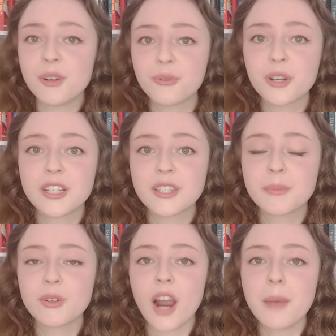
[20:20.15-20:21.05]
Feel free to
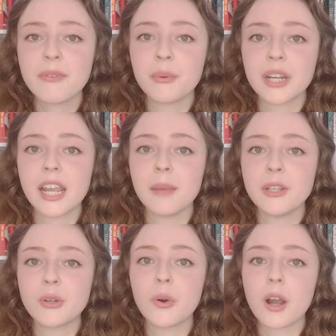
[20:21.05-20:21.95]
subscribe if you want to hear
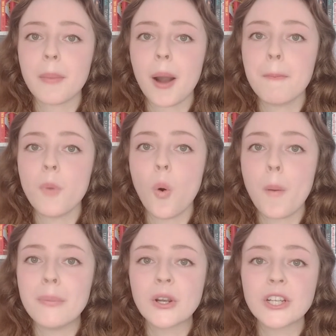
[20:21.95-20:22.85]
me talk about
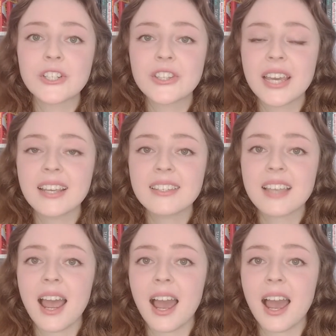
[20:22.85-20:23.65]
more bookish things,